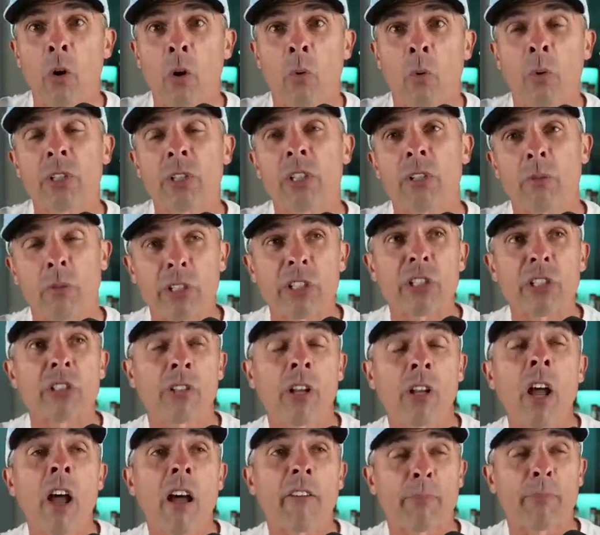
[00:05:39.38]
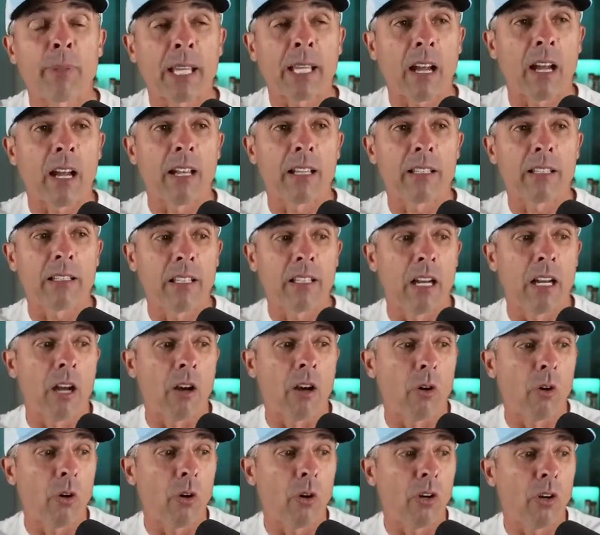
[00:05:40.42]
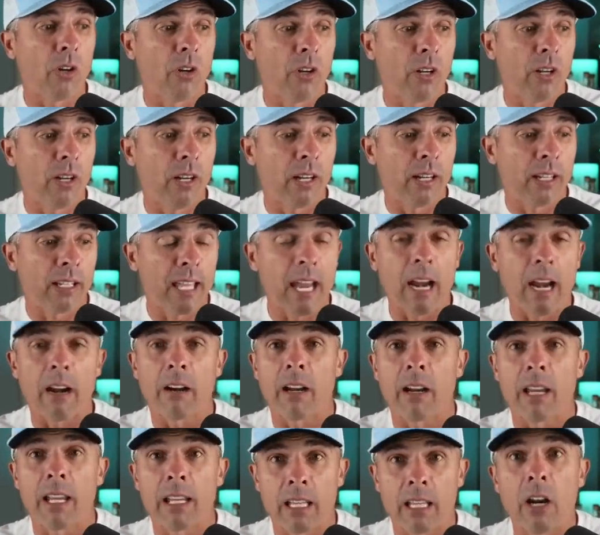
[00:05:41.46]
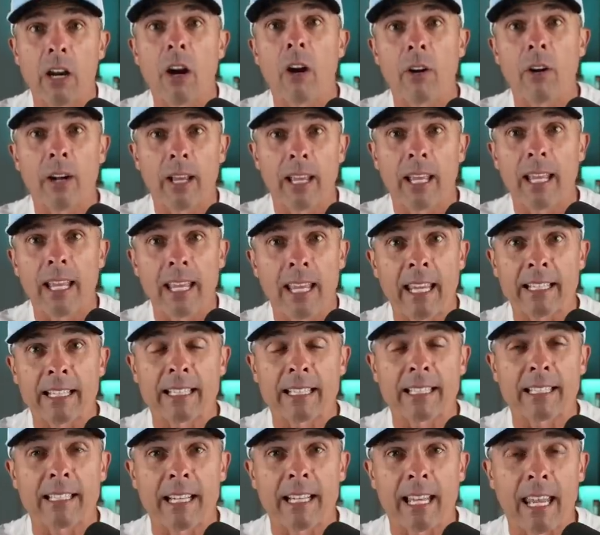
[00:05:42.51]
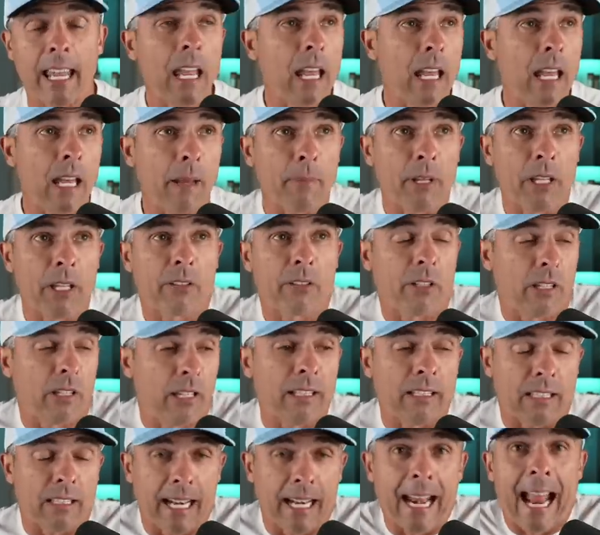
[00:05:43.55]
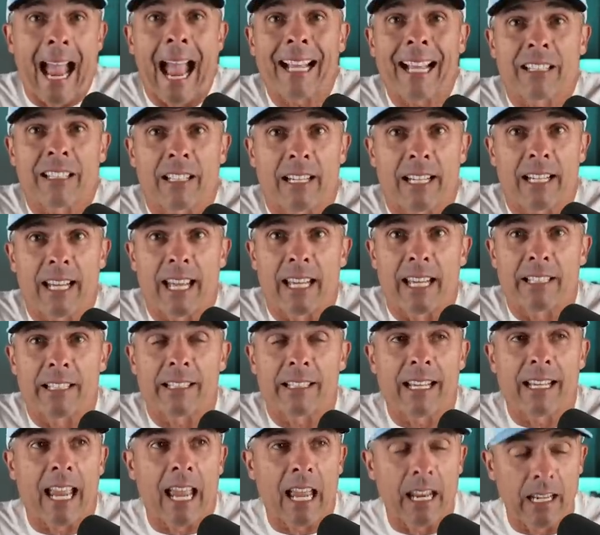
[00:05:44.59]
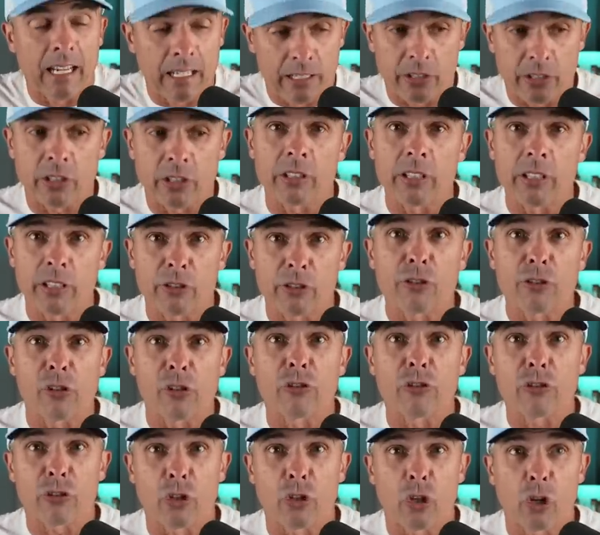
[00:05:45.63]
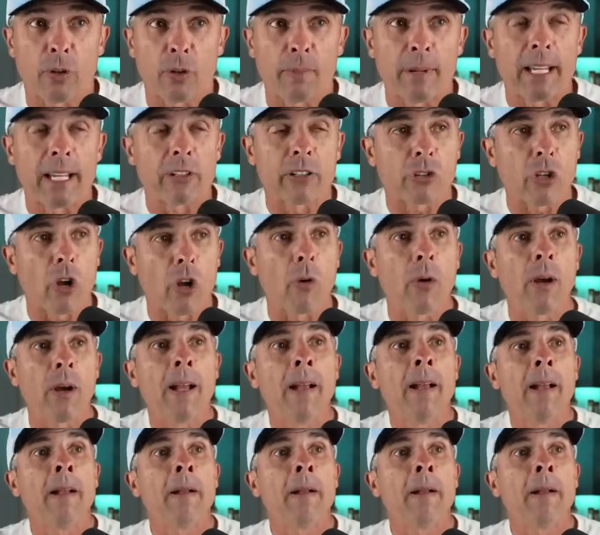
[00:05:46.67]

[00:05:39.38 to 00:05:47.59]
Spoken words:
which is tough because, you know, Garrett, you know, it's him. It's an accident. And it's just, it's disturbing. So,